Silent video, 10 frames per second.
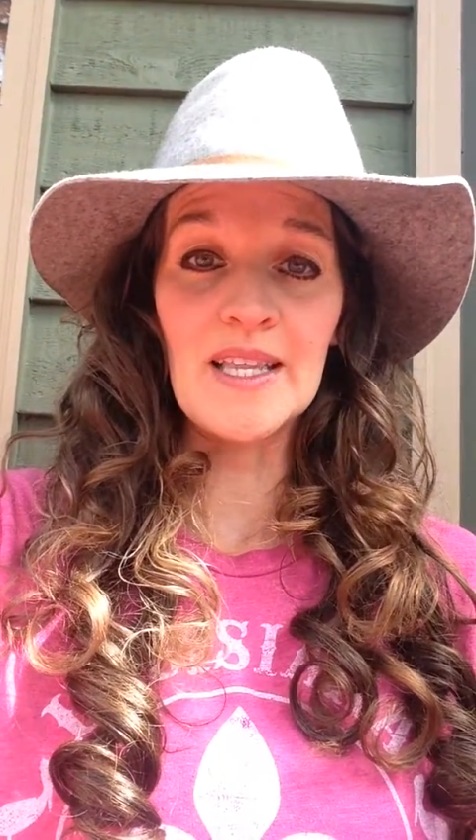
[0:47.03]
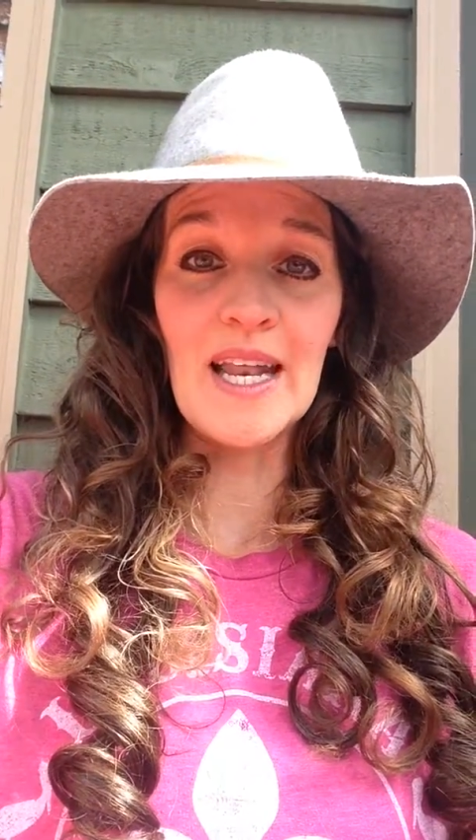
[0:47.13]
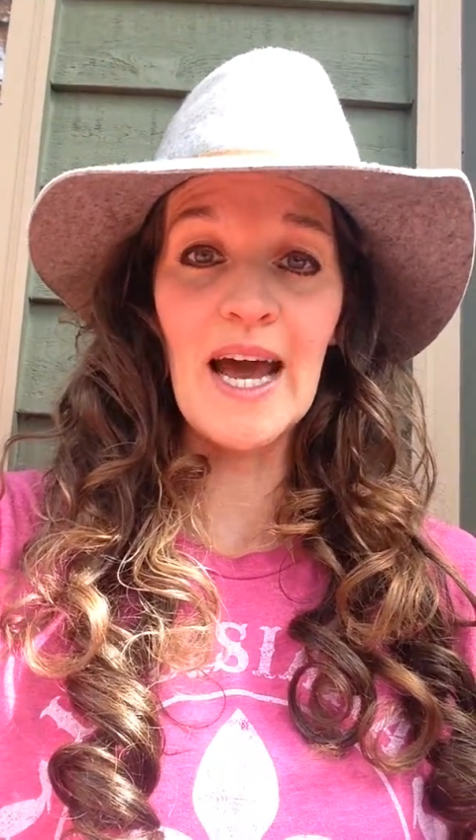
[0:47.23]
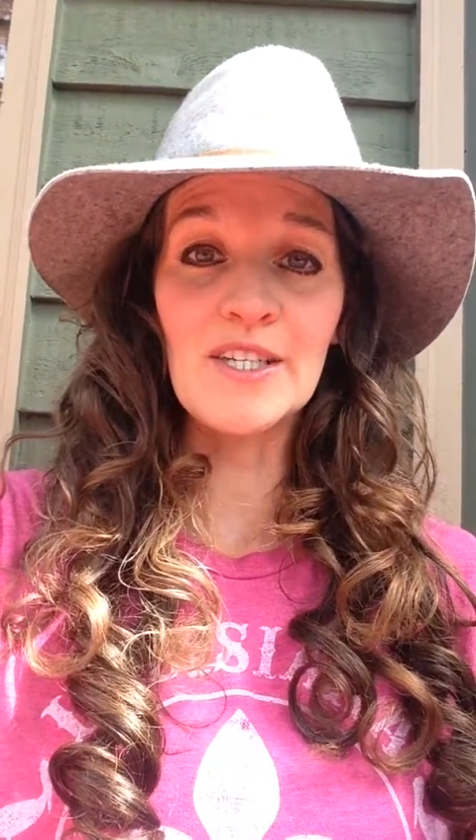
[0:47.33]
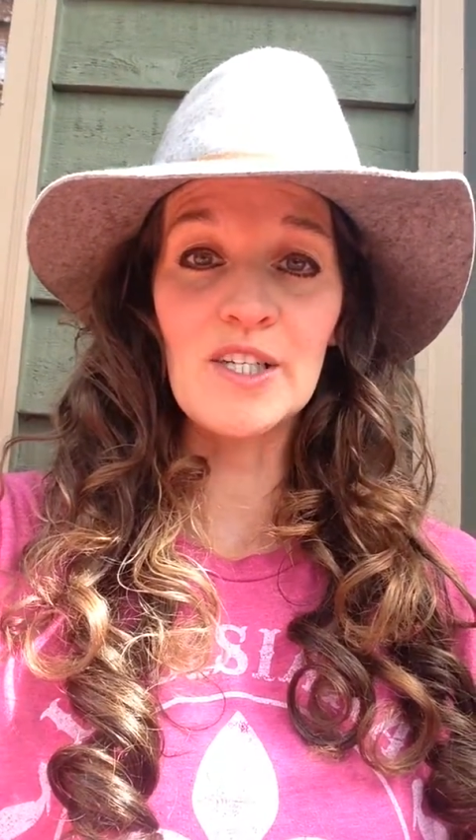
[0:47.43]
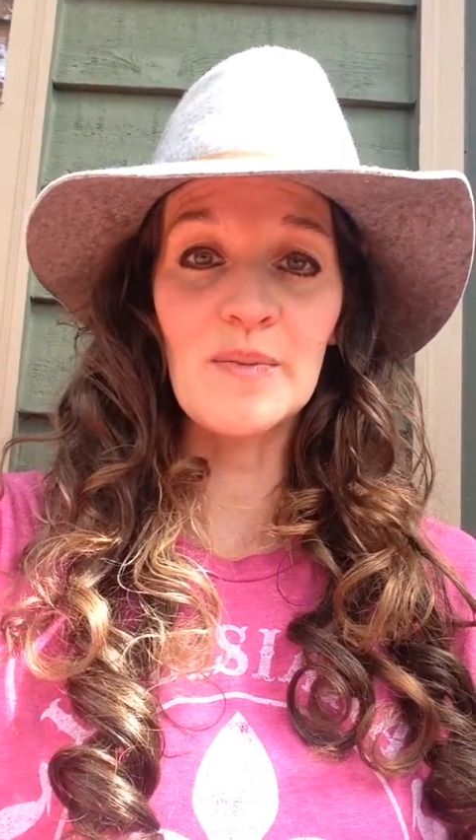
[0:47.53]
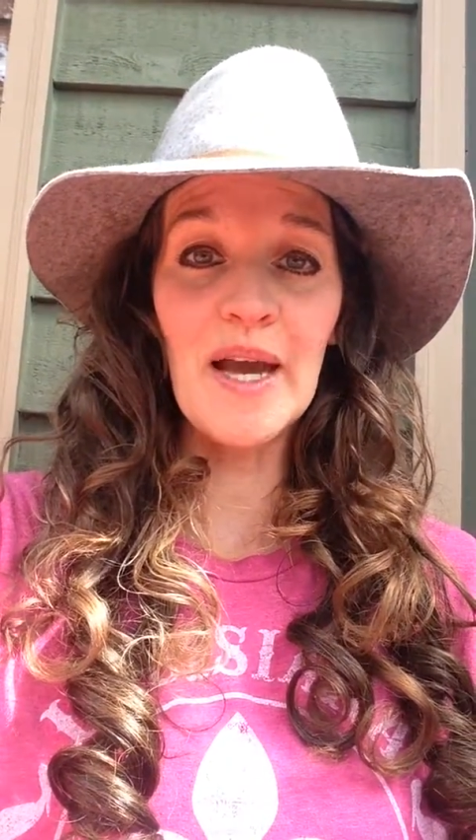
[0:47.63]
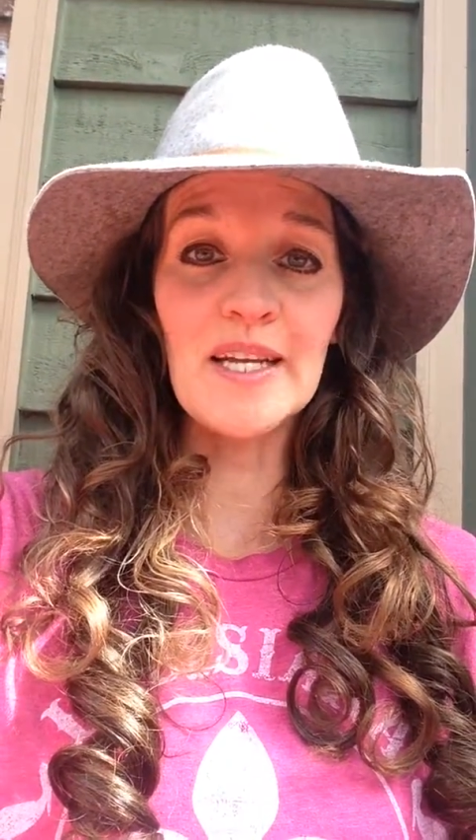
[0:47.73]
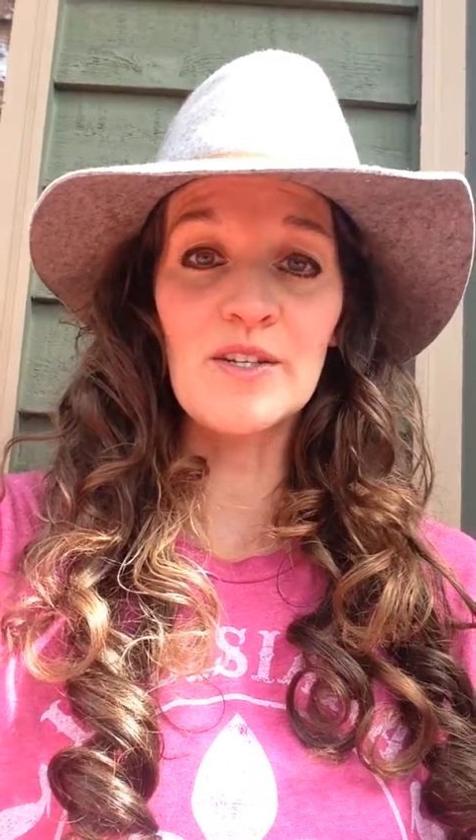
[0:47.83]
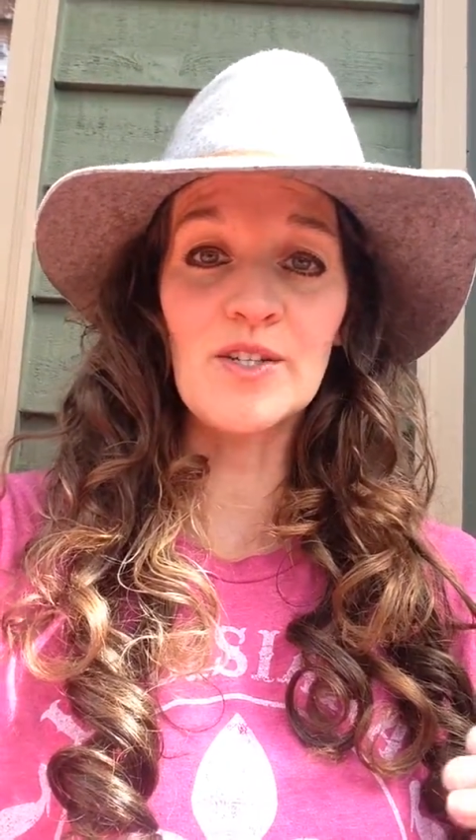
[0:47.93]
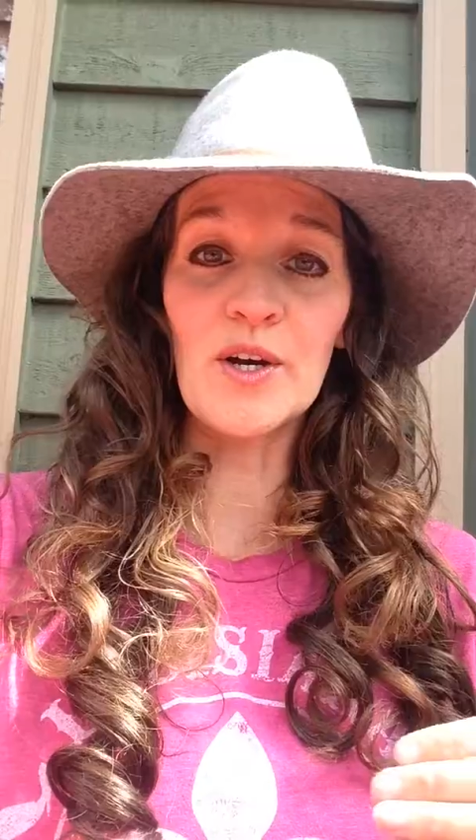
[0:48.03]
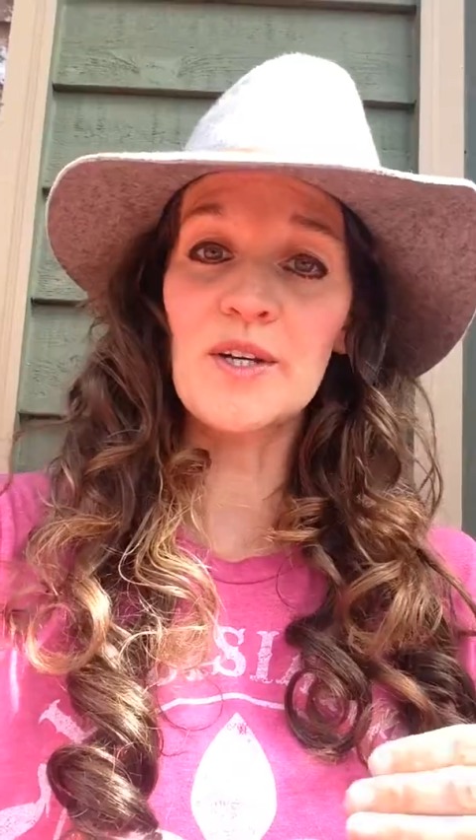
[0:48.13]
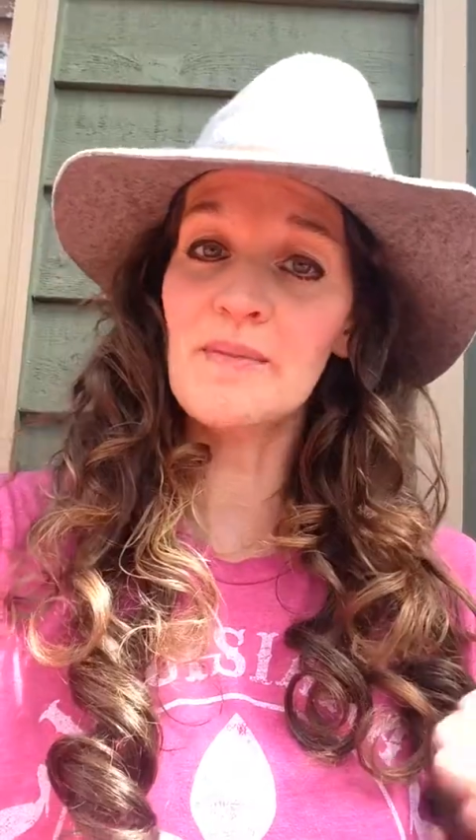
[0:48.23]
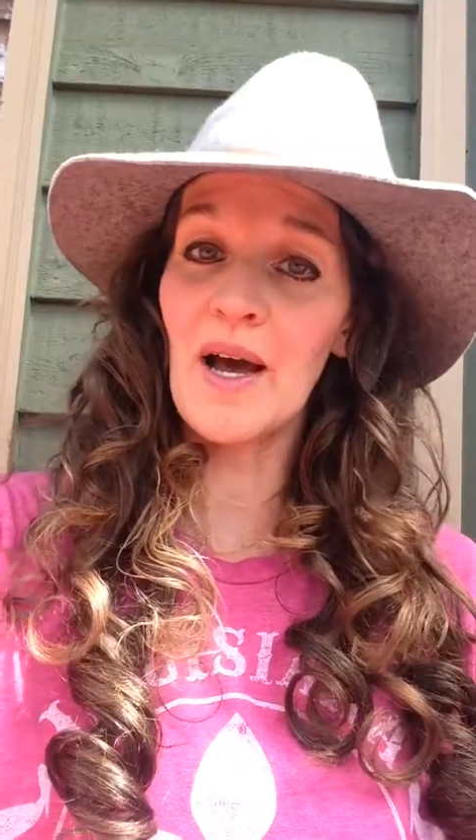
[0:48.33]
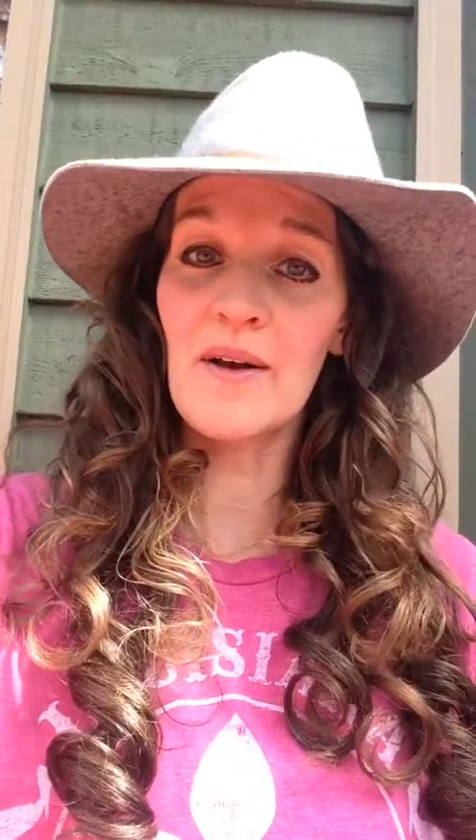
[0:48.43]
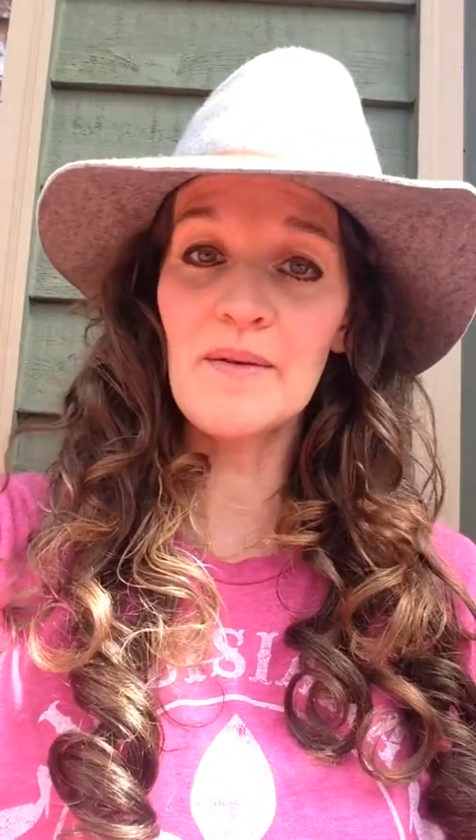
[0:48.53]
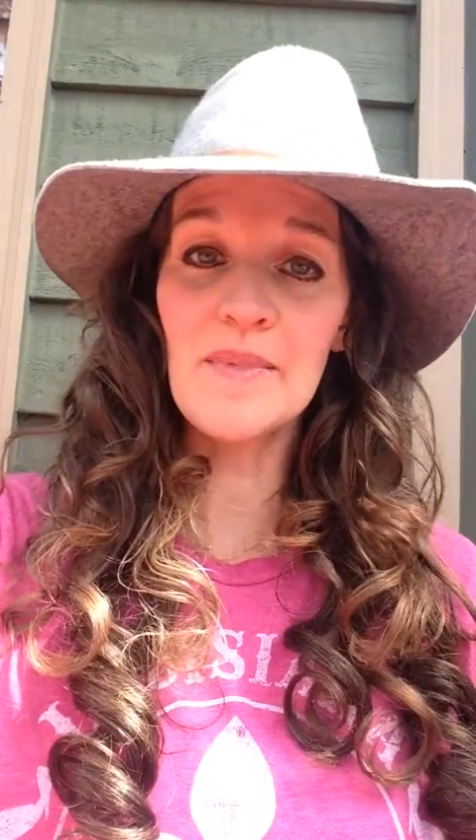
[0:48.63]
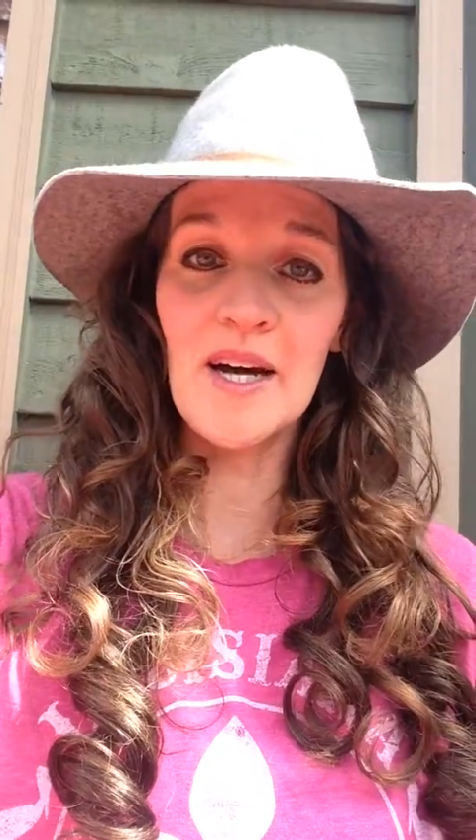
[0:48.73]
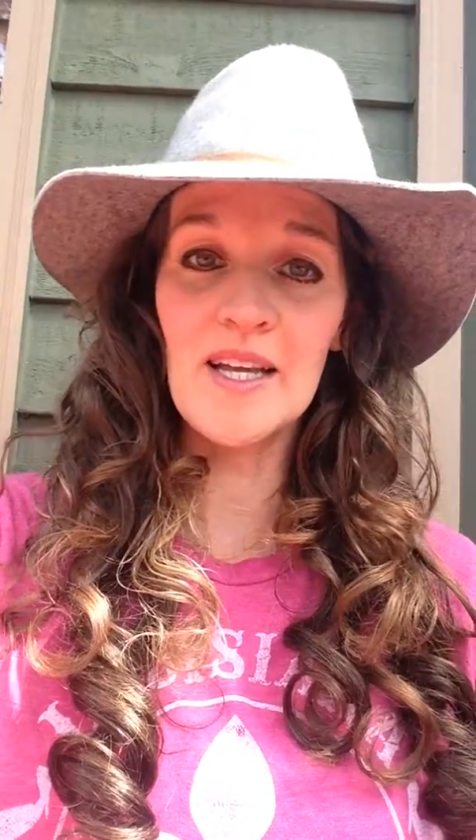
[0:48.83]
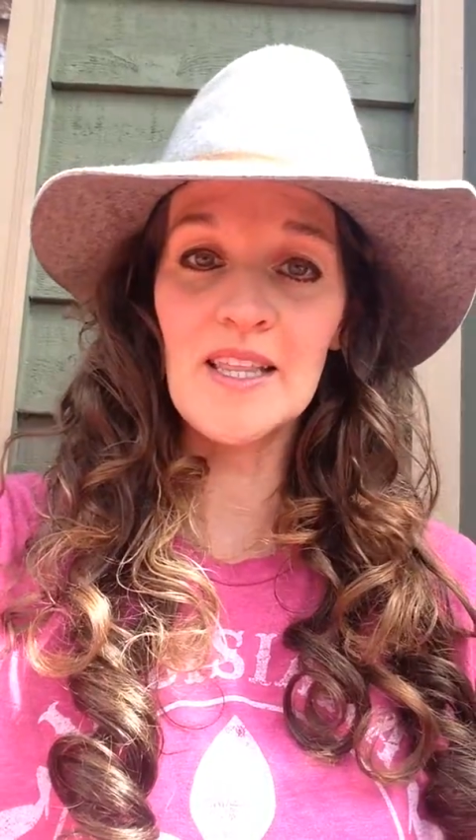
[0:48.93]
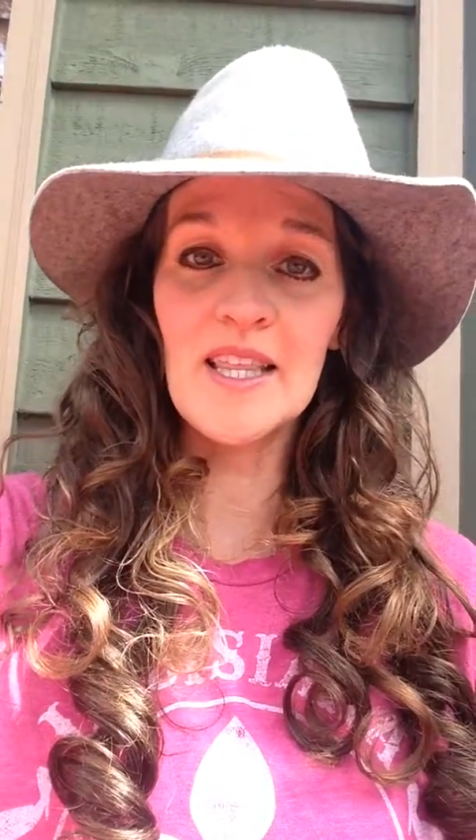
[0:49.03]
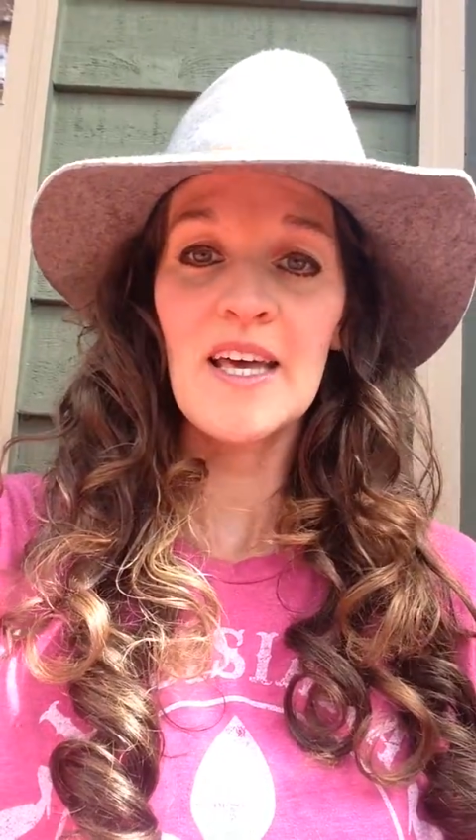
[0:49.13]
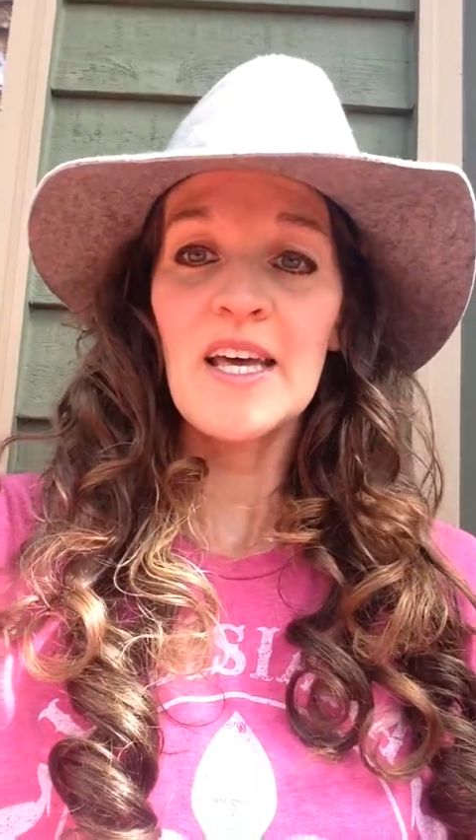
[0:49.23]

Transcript: that I just paid a certain amount a month